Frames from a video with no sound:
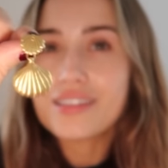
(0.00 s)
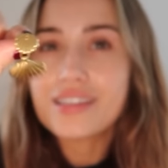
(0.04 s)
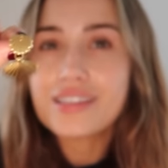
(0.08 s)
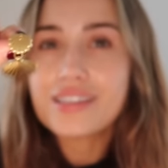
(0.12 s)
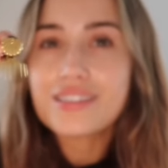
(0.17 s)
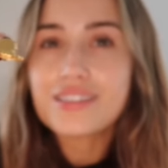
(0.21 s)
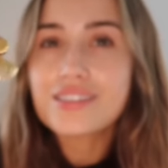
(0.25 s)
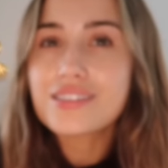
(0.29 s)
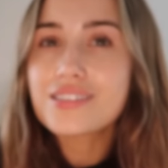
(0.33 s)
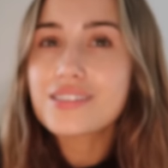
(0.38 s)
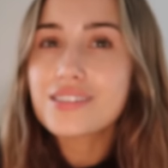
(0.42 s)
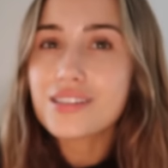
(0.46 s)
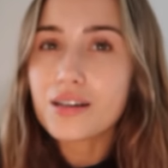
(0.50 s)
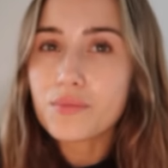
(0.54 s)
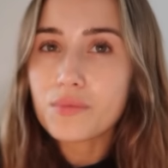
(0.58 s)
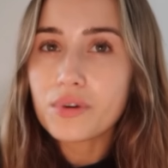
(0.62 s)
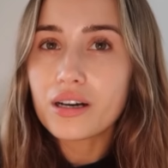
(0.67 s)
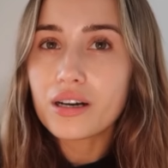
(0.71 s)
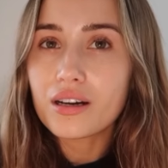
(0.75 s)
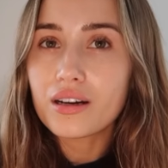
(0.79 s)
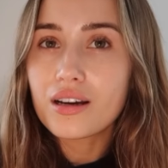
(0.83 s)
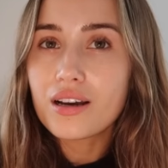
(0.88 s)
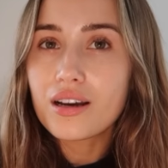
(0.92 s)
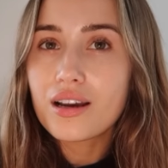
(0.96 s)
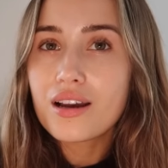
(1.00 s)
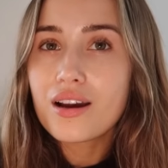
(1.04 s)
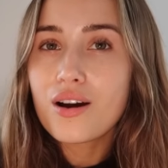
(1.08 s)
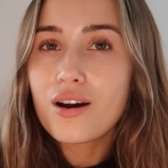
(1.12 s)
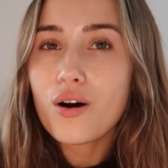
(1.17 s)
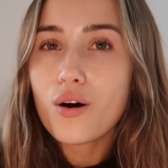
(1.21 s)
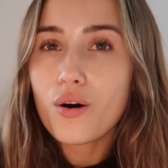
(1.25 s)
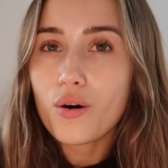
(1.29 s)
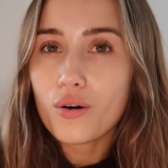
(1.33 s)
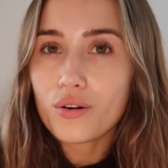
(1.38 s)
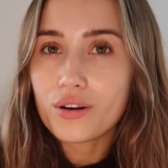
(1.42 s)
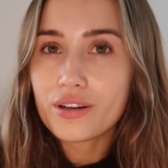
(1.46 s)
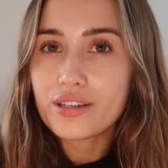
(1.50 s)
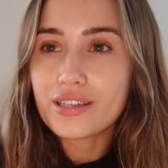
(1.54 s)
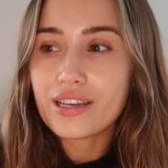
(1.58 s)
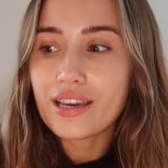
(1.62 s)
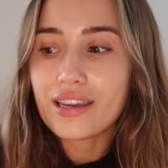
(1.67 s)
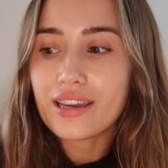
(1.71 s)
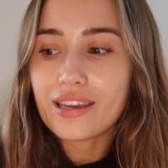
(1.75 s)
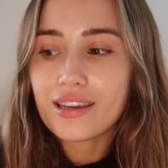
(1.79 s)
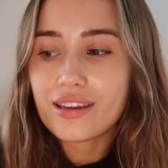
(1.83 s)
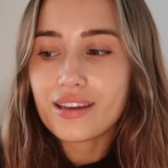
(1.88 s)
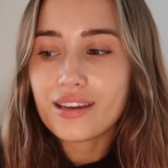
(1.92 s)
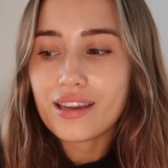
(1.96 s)
These are summer
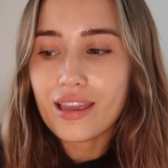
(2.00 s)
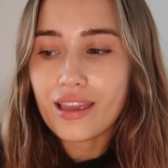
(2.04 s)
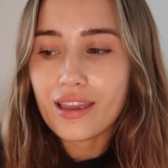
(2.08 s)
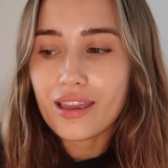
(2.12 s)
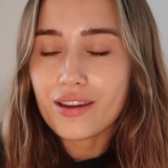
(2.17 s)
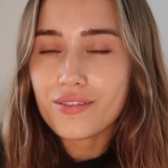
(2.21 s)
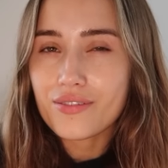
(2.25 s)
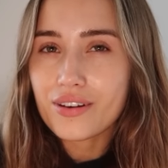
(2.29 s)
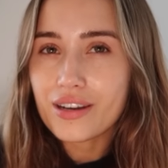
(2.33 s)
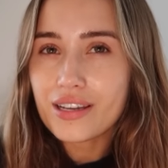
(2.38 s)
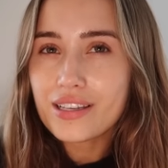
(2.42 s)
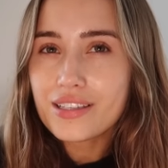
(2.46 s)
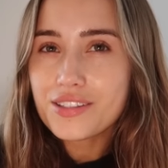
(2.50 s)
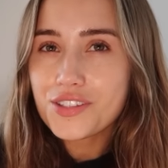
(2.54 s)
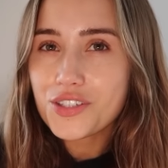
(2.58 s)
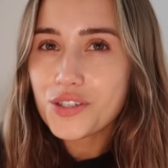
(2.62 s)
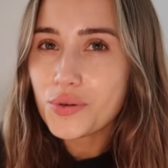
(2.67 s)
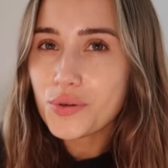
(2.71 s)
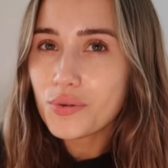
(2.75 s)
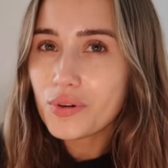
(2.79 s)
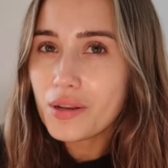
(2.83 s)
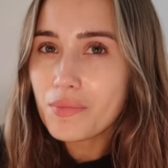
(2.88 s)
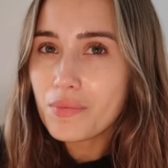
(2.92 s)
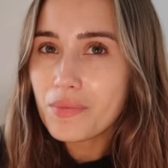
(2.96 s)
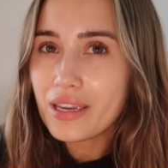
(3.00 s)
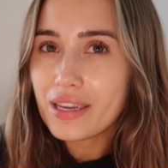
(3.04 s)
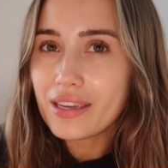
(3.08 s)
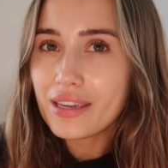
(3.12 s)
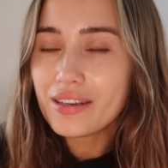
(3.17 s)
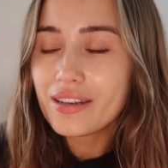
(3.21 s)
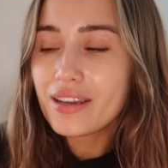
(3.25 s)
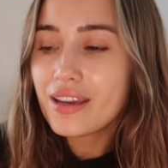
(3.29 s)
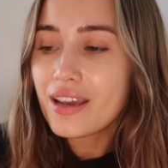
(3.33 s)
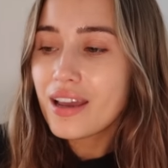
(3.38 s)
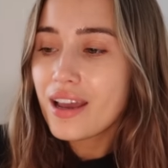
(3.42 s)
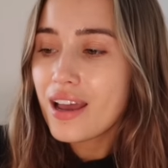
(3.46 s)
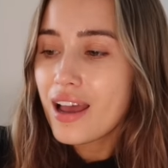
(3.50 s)
holiday earrings. Do you know what I mean?